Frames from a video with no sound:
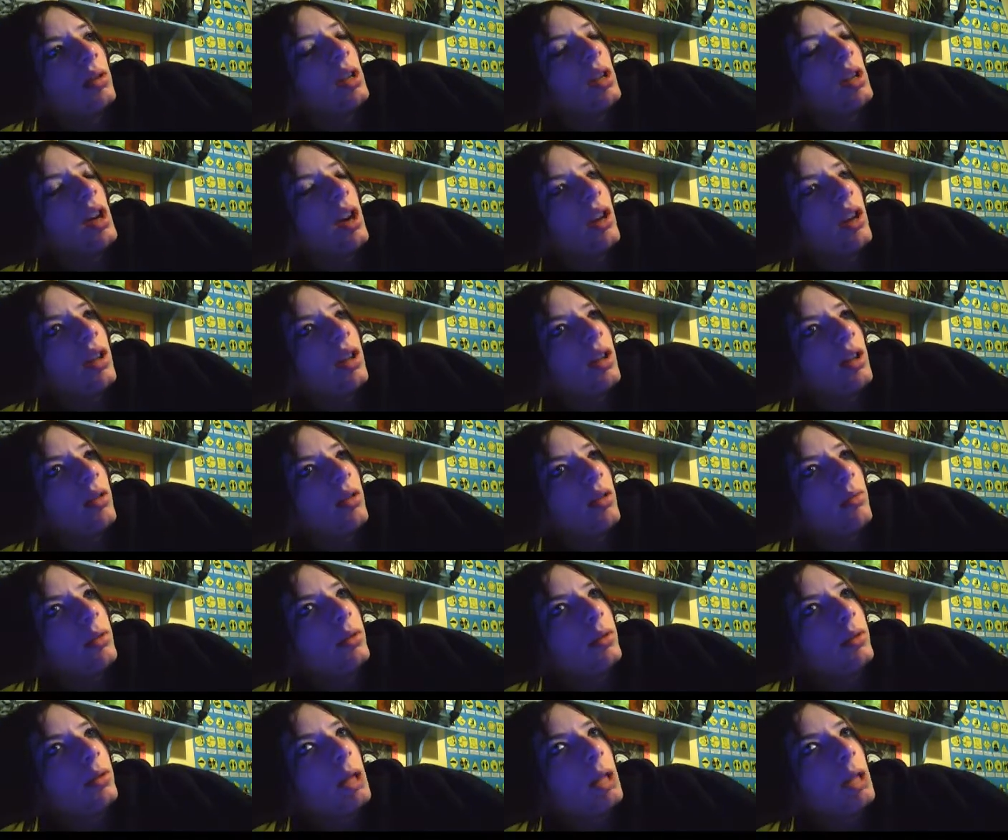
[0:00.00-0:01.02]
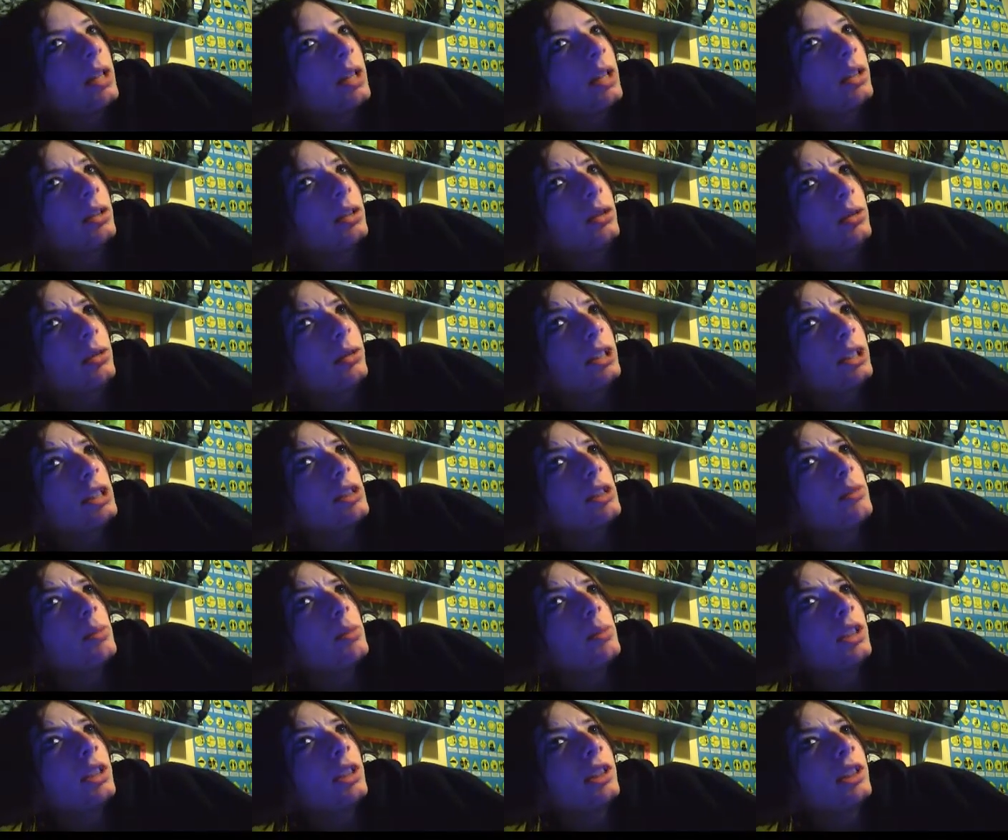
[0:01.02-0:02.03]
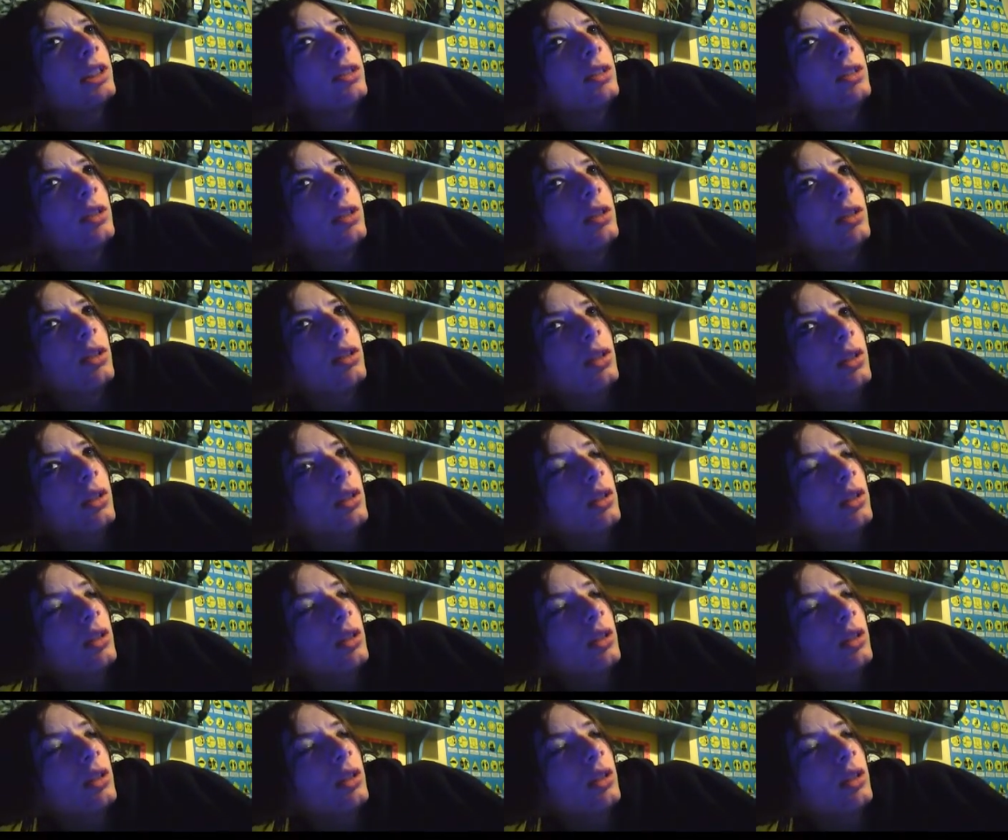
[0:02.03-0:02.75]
yeah, we were like, oh, the openers are not.